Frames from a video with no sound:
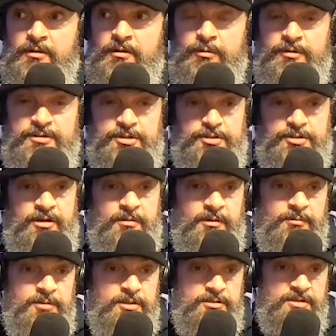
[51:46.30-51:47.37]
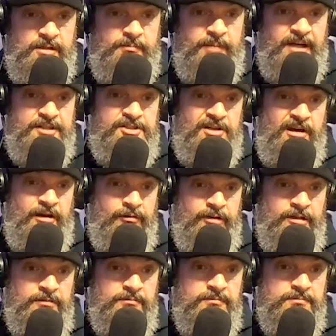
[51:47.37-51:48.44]
with streaming music by
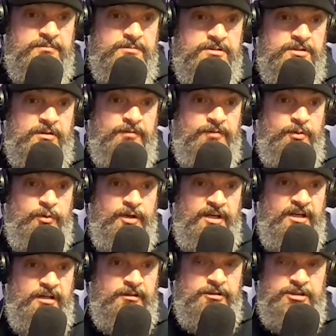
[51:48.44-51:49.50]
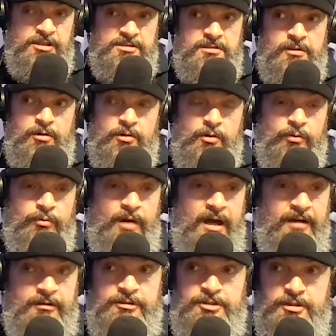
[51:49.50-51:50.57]
genre so if you want to hear just local
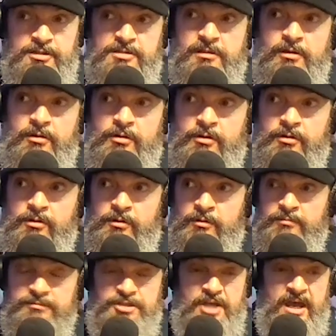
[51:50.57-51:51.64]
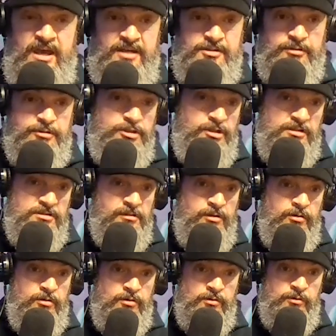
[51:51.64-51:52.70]
rock or just local jazz or just
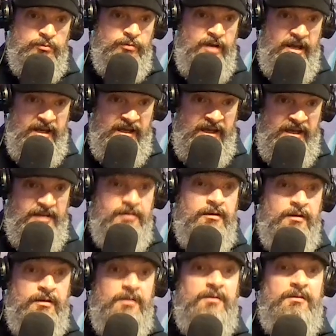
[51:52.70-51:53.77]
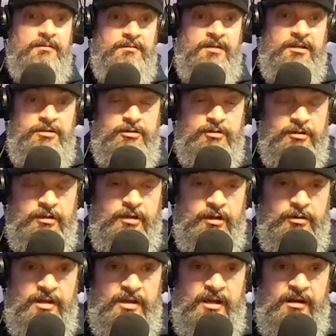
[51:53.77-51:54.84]
local reggae, then you can
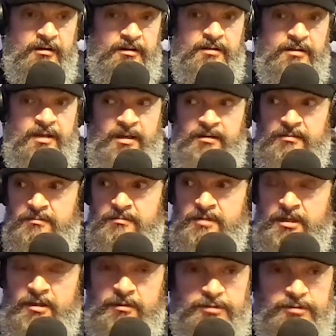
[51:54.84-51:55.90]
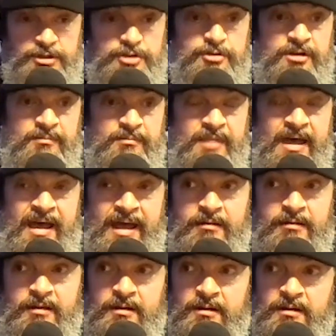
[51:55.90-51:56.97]
go there and, and you know stream that.
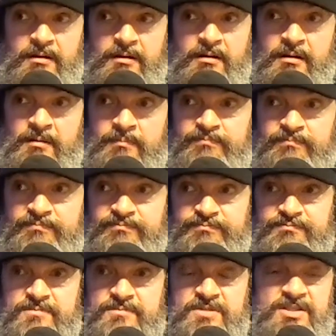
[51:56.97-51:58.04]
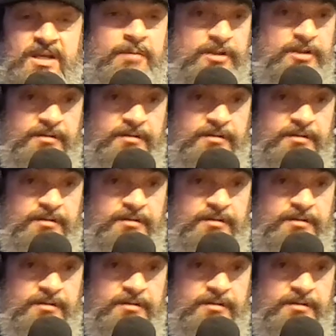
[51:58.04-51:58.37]
Um, same with the